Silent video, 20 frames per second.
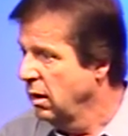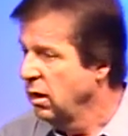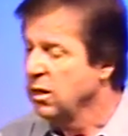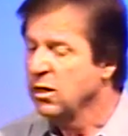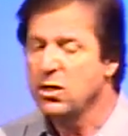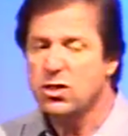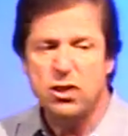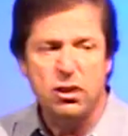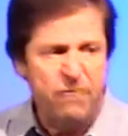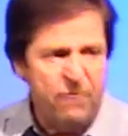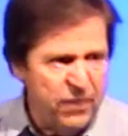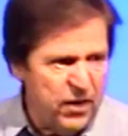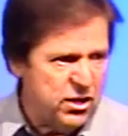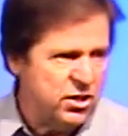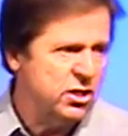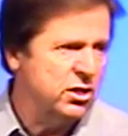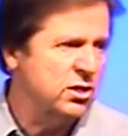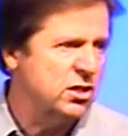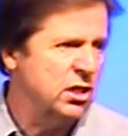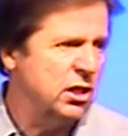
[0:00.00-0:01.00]
The
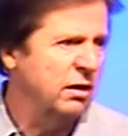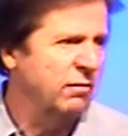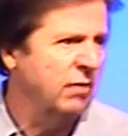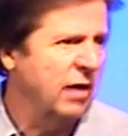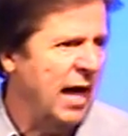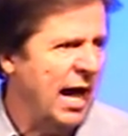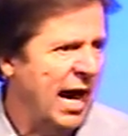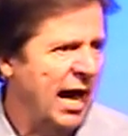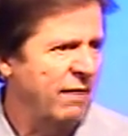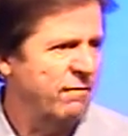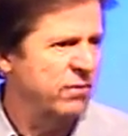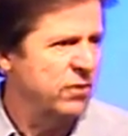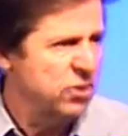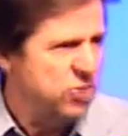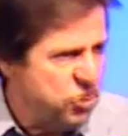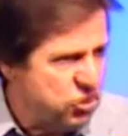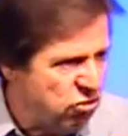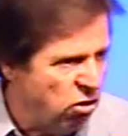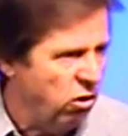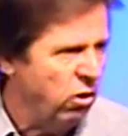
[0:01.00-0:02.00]
sufficiency of life, the
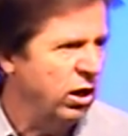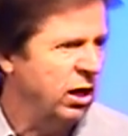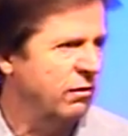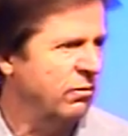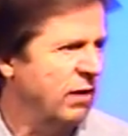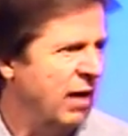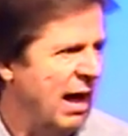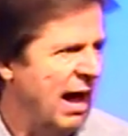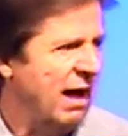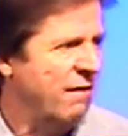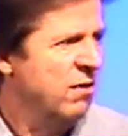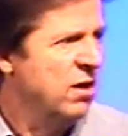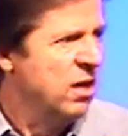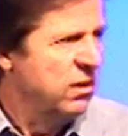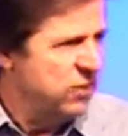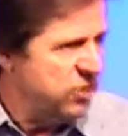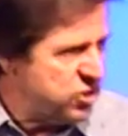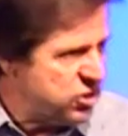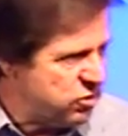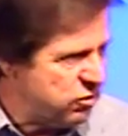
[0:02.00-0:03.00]
joy of life,
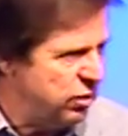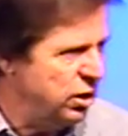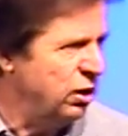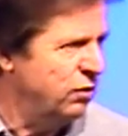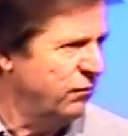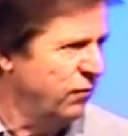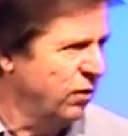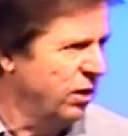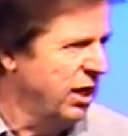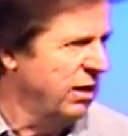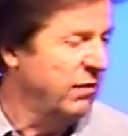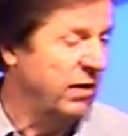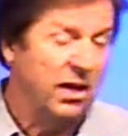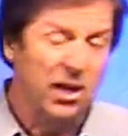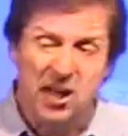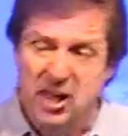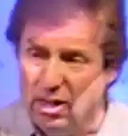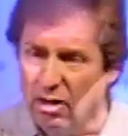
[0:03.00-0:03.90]
the strength for living.